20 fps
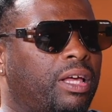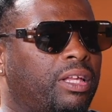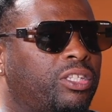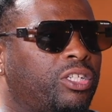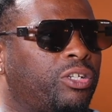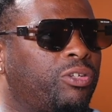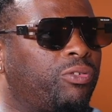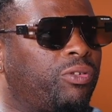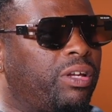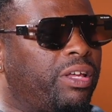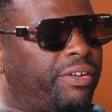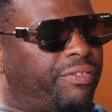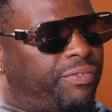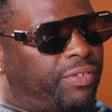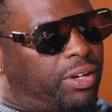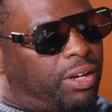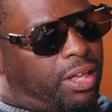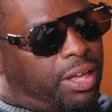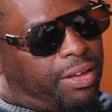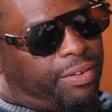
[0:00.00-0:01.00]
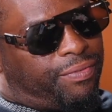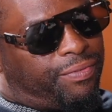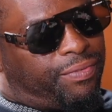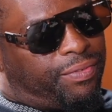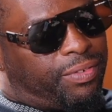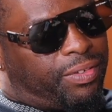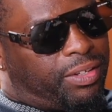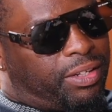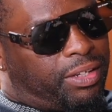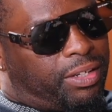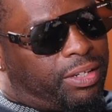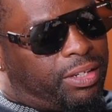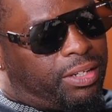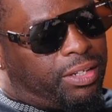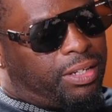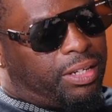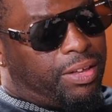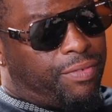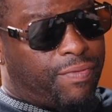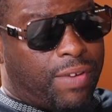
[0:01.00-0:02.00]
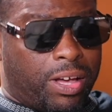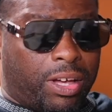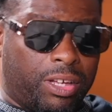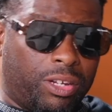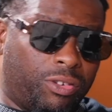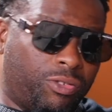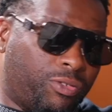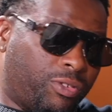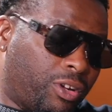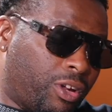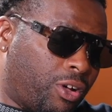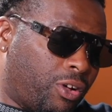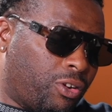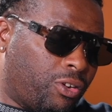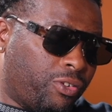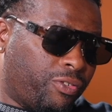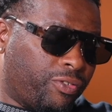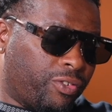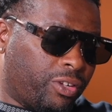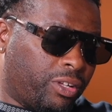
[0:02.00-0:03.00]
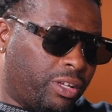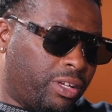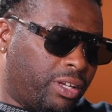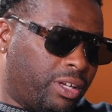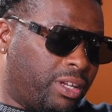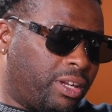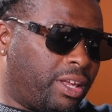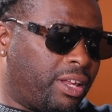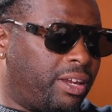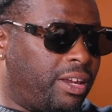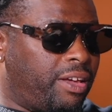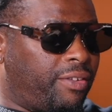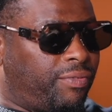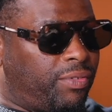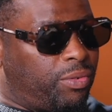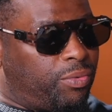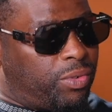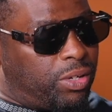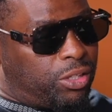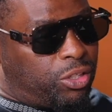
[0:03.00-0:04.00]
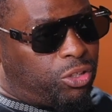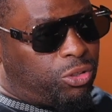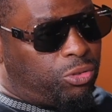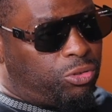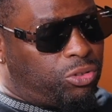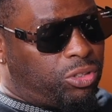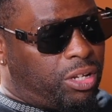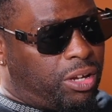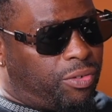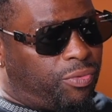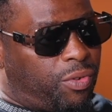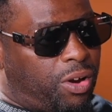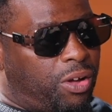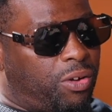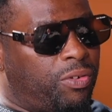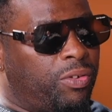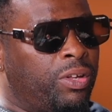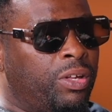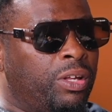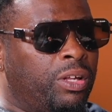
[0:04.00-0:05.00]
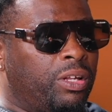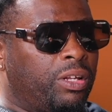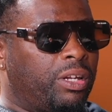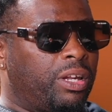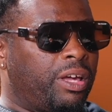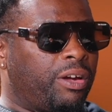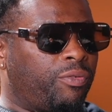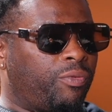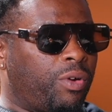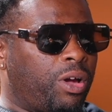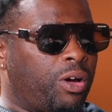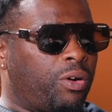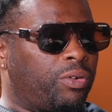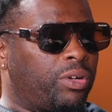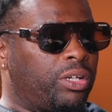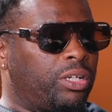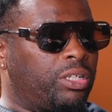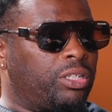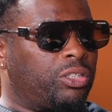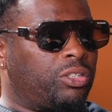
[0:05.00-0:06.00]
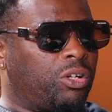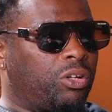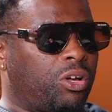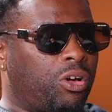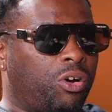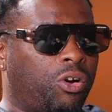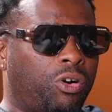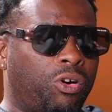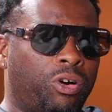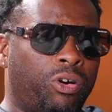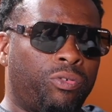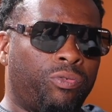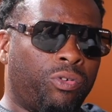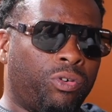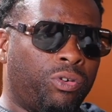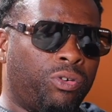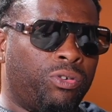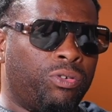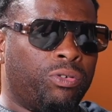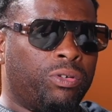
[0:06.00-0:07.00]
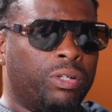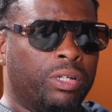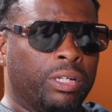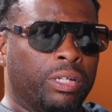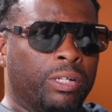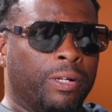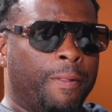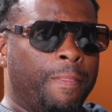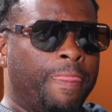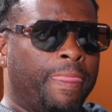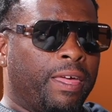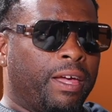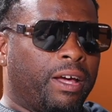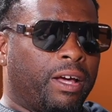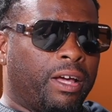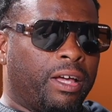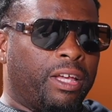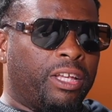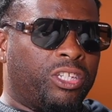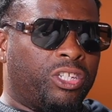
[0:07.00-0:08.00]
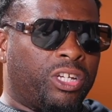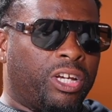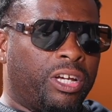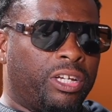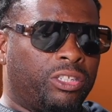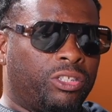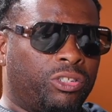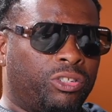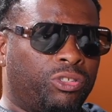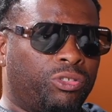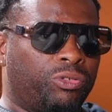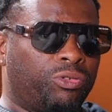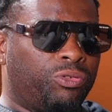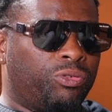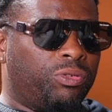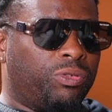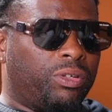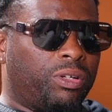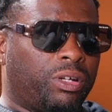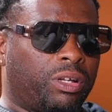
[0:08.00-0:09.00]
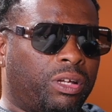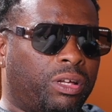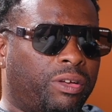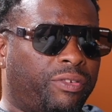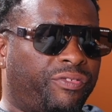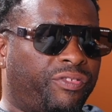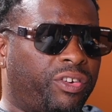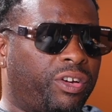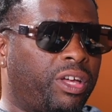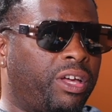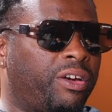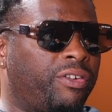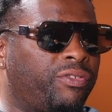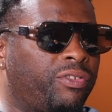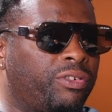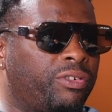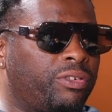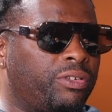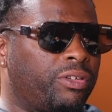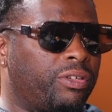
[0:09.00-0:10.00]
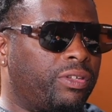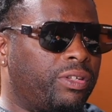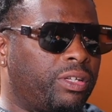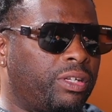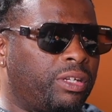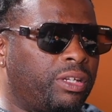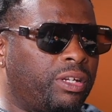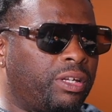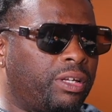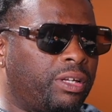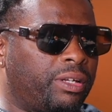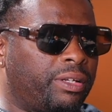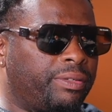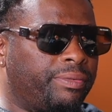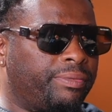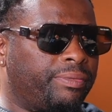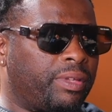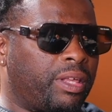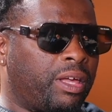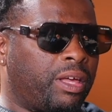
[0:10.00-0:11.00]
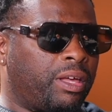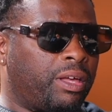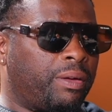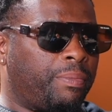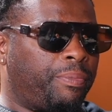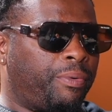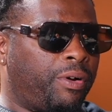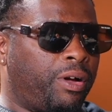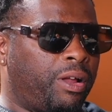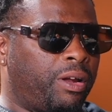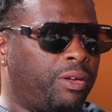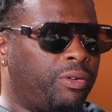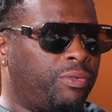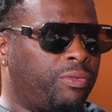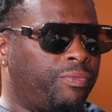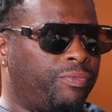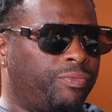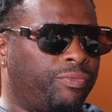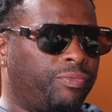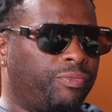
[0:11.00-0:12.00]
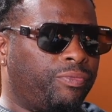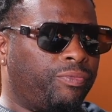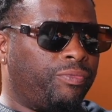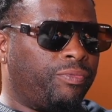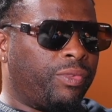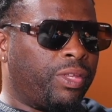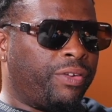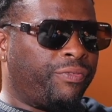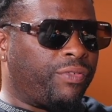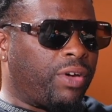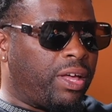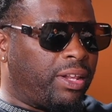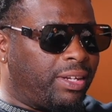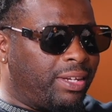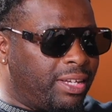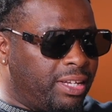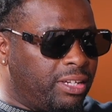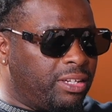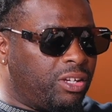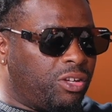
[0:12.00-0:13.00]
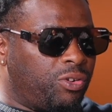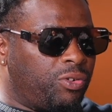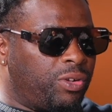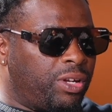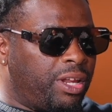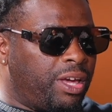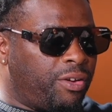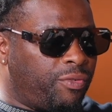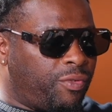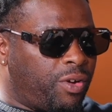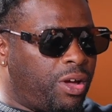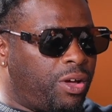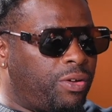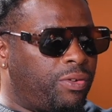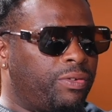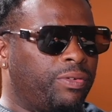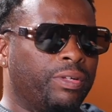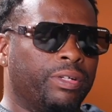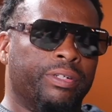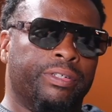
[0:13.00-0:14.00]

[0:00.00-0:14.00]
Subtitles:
turned left in life. And if I could do it all over again, I definitely wouldn't choose that route. That route is a hard road. It changes you forever. And I probably, if I didn't go in that route,